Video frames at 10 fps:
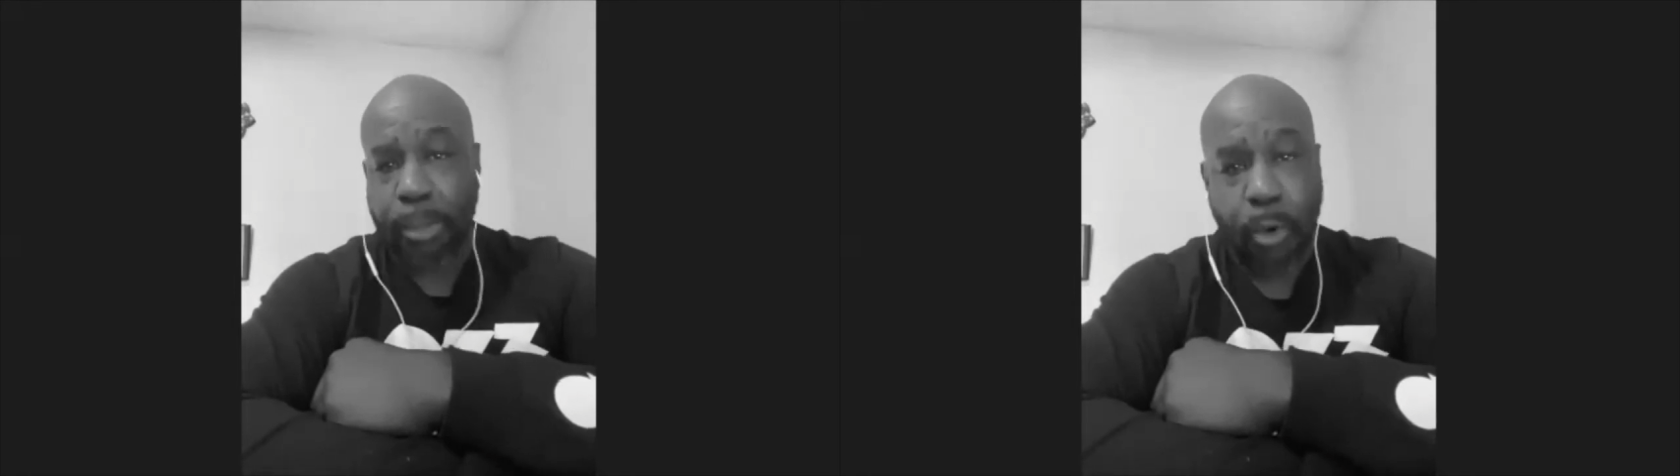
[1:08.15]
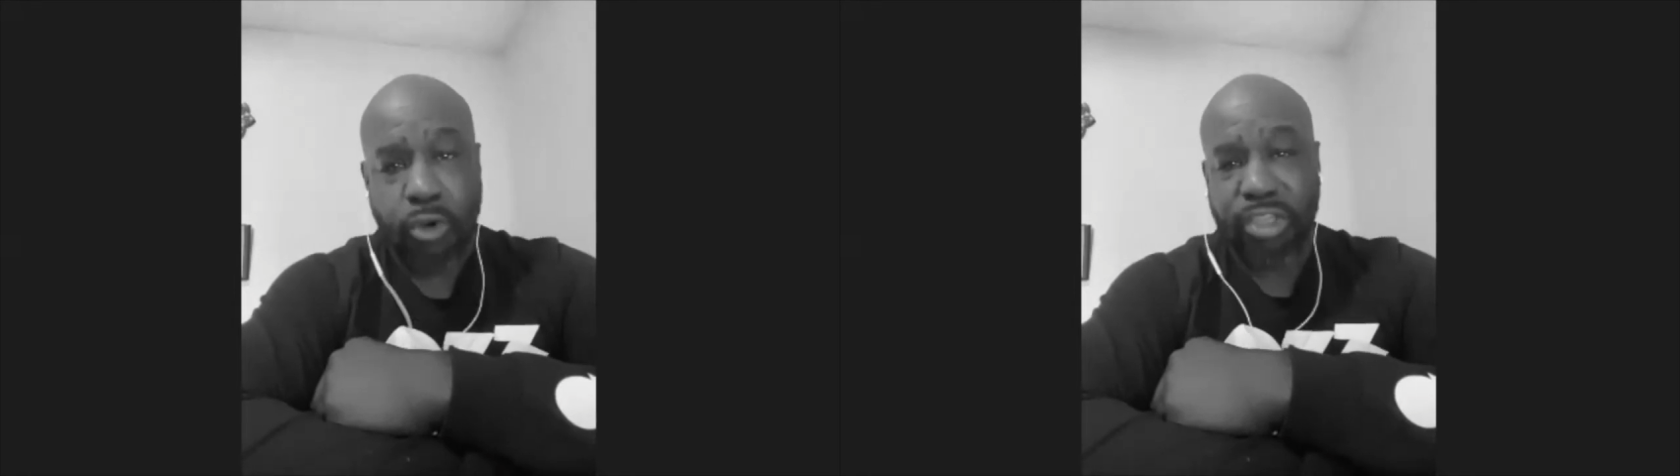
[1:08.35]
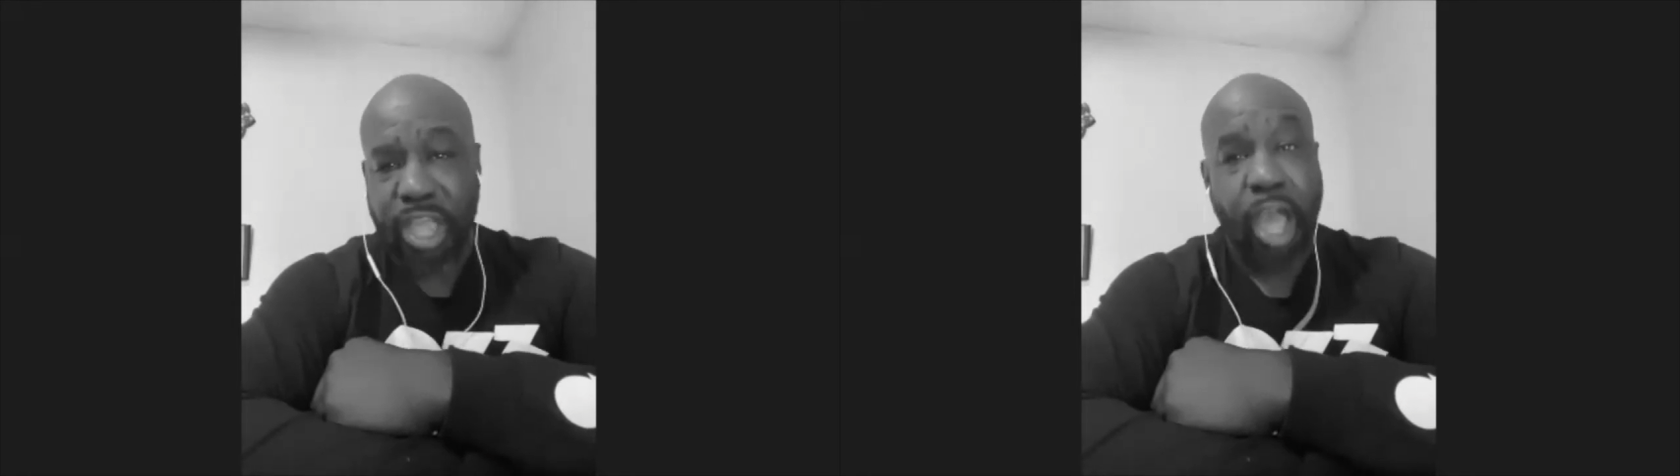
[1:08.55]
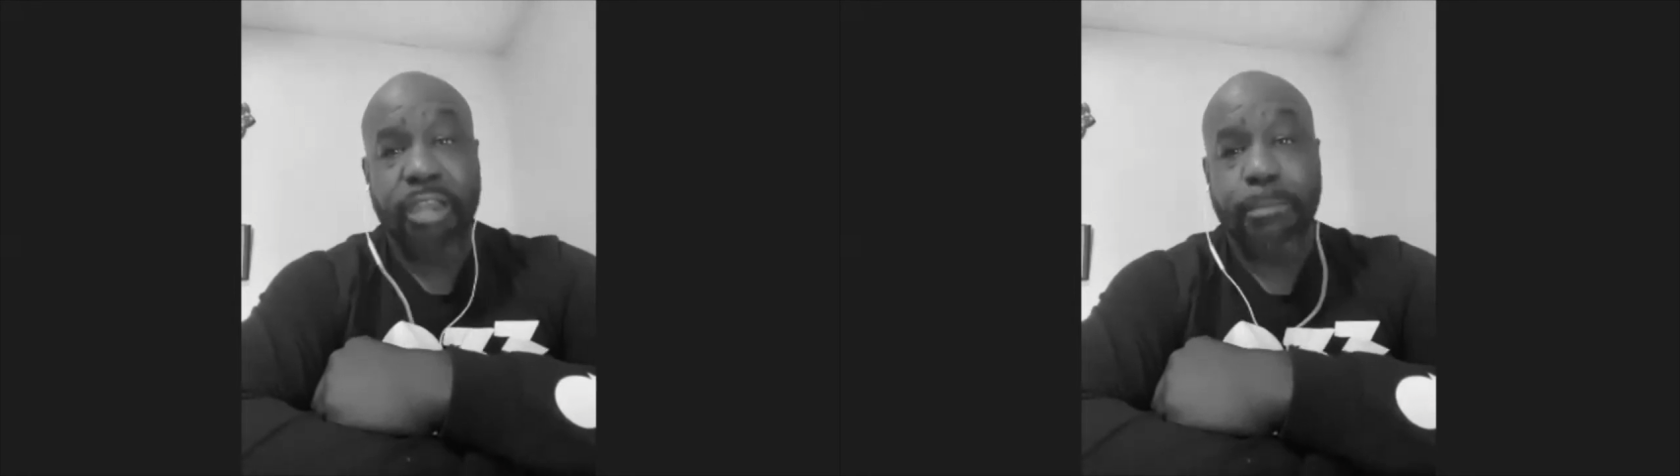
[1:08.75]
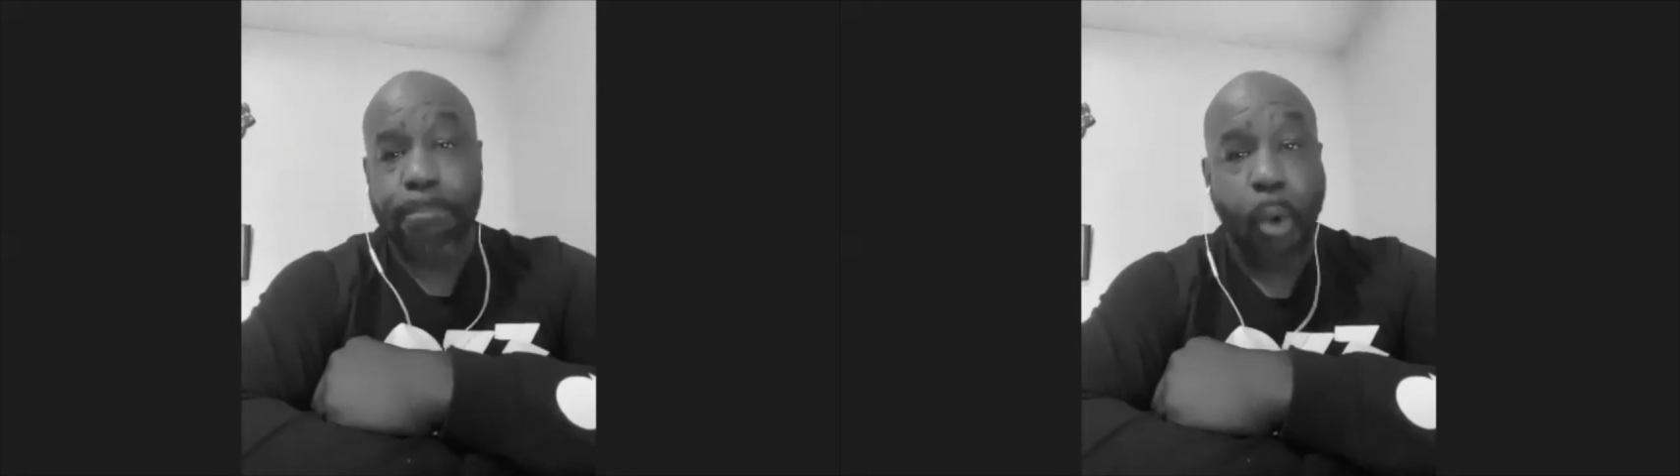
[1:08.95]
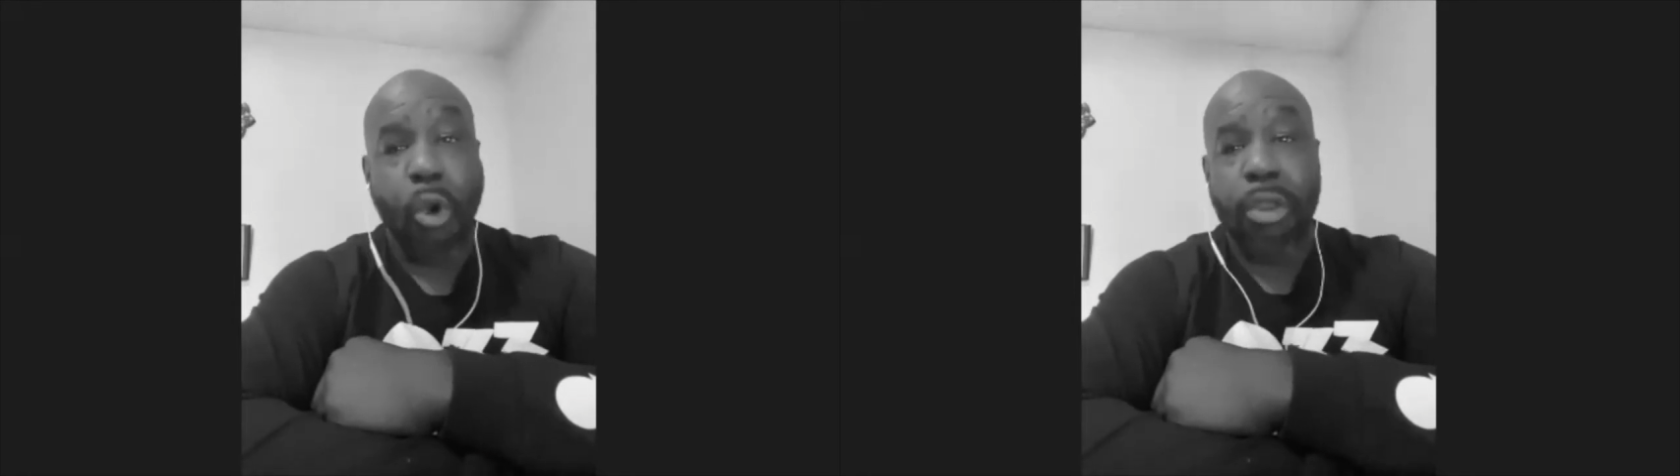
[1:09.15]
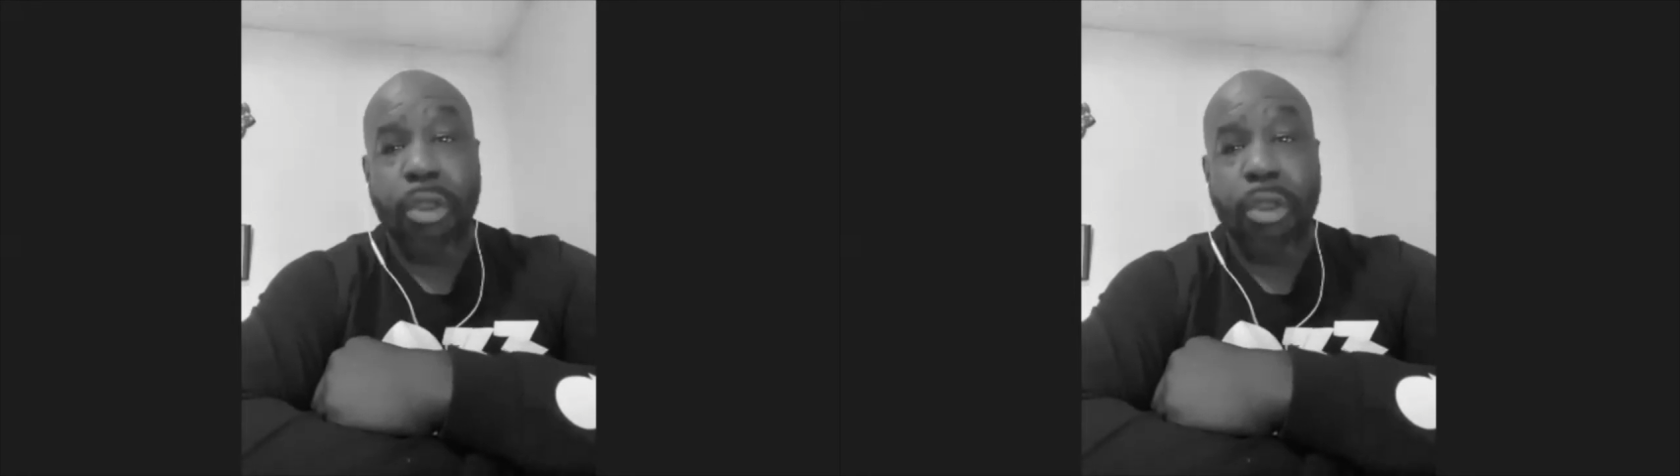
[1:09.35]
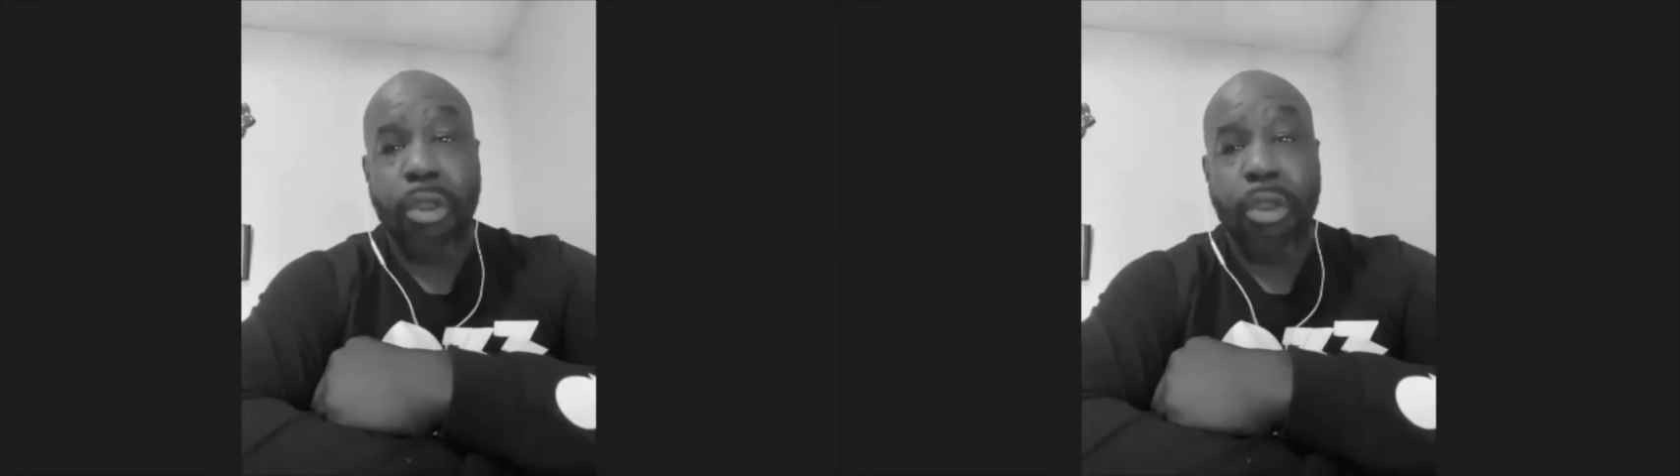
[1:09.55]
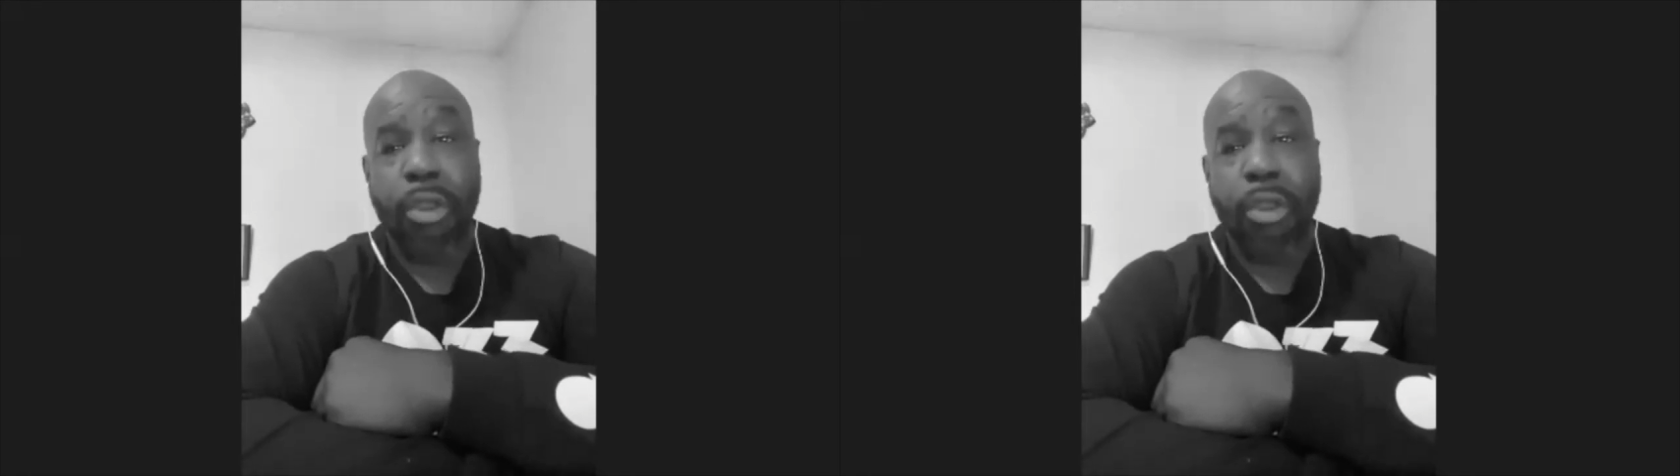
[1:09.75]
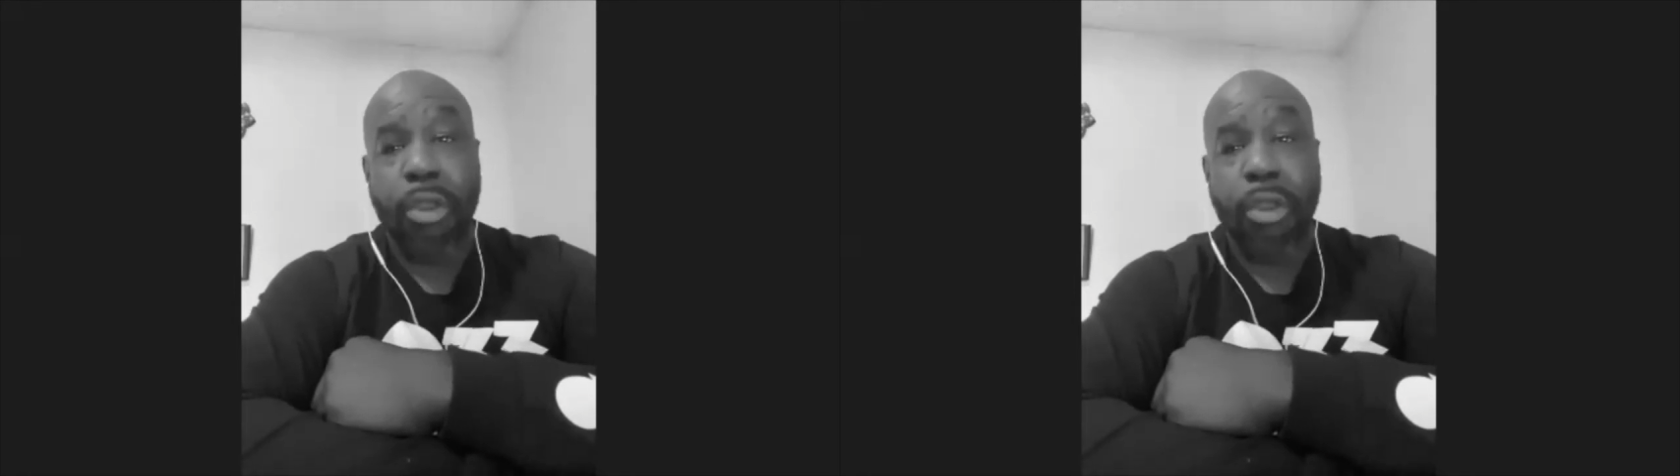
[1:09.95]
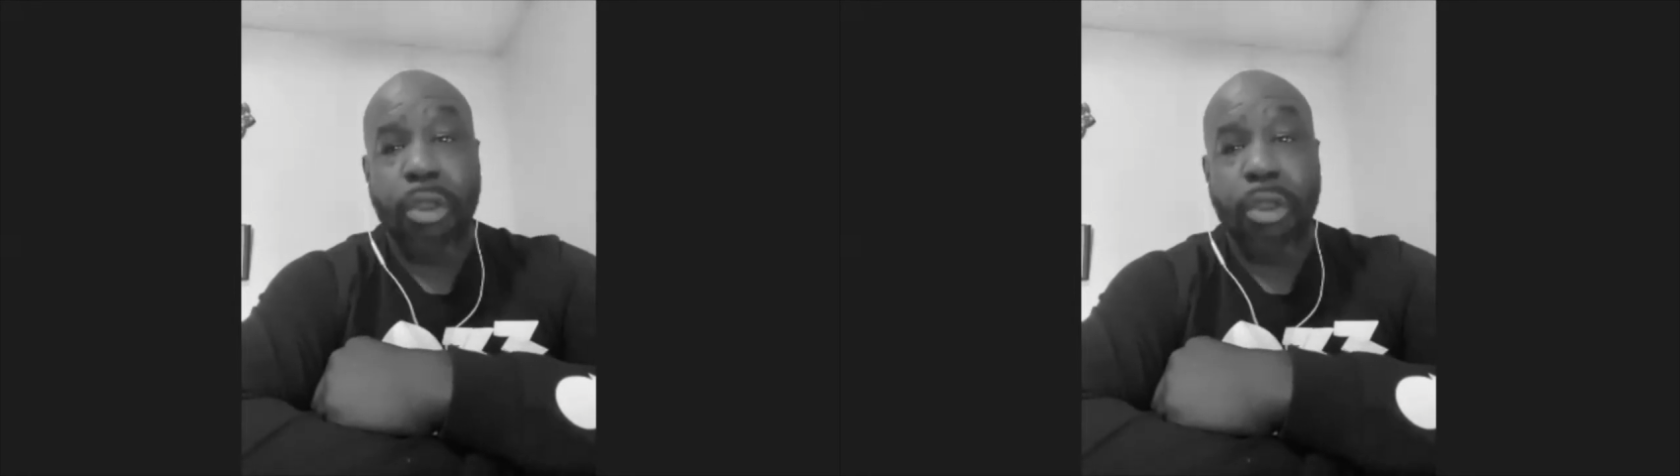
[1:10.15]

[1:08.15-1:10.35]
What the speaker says: to murder the unborn metaphor